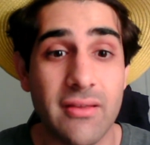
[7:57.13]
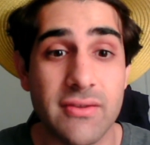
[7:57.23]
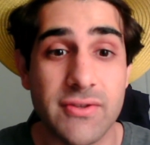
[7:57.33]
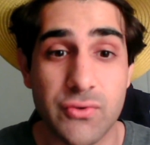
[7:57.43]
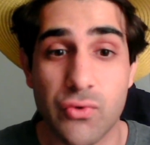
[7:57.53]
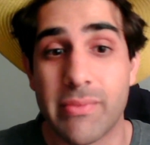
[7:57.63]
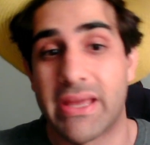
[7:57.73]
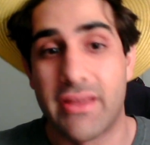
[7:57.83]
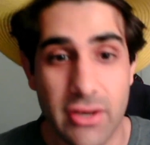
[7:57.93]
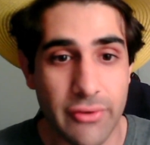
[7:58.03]
screw
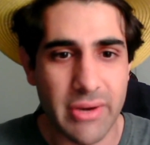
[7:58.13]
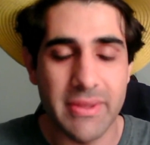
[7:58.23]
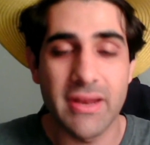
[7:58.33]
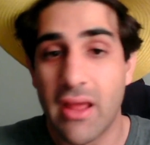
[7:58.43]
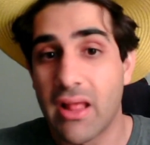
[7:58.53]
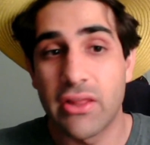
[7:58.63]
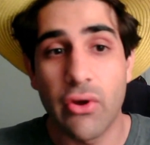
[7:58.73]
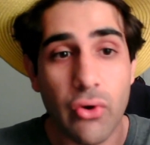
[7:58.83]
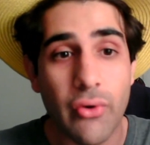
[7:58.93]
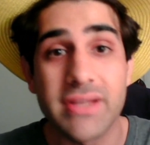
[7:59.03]
me. You know what I mean?
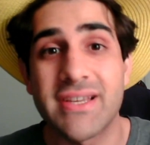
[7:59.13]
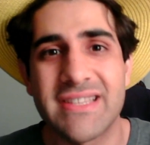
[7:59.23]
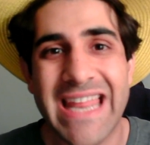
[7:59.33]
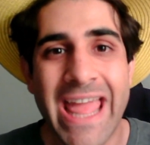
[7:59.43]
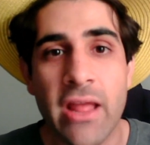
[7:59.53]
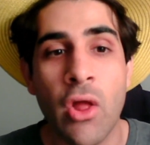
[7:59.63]
Leon Goretzka today